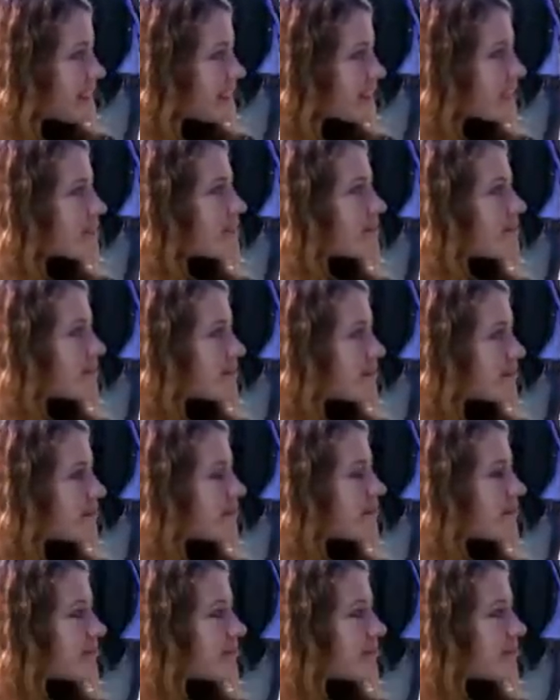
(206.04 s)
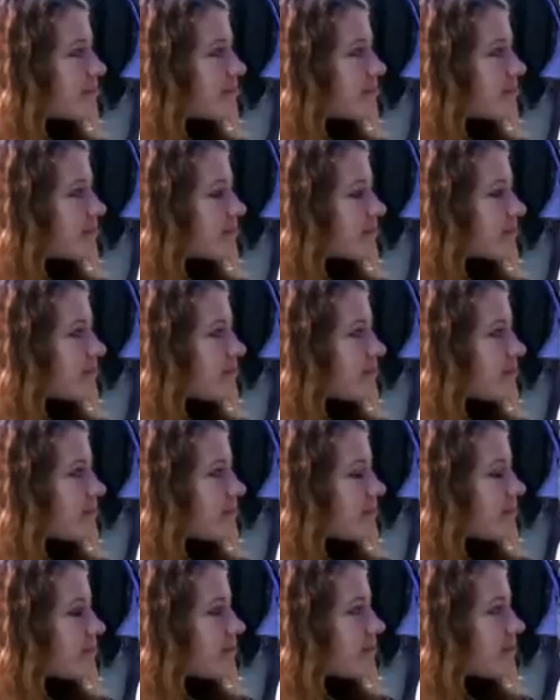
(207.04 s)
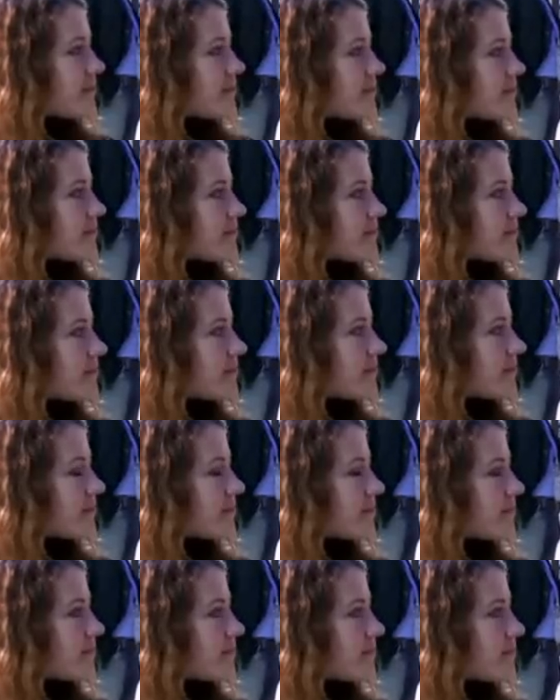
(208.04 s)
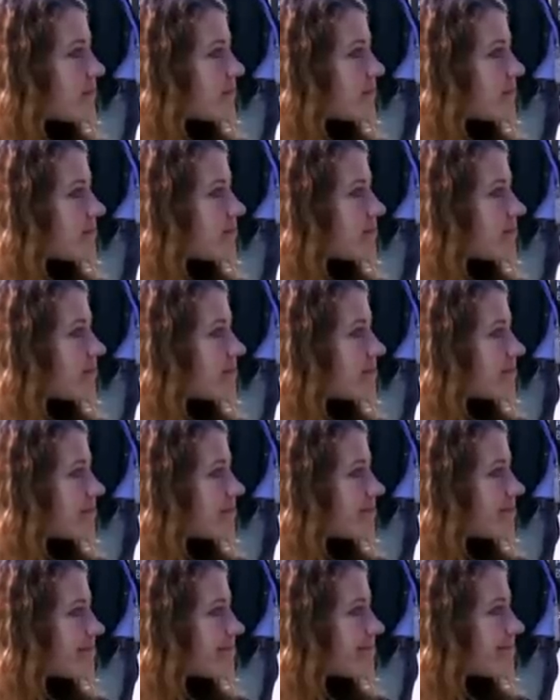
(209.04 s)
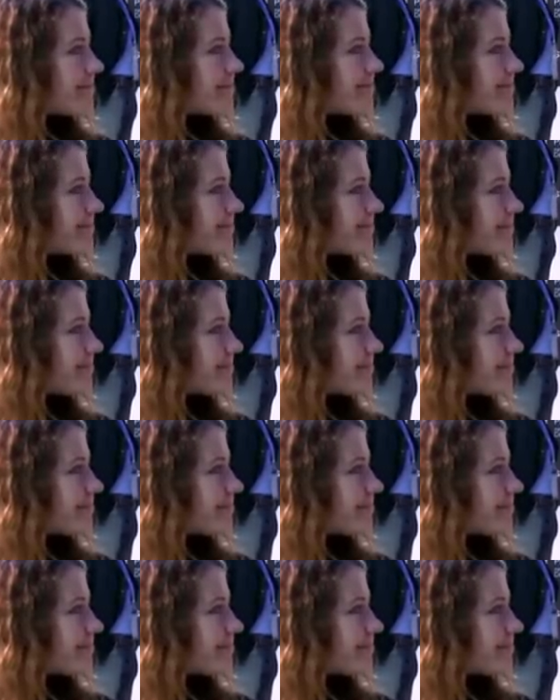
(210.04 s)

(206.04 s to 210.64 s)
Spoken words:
This person isn't speaking.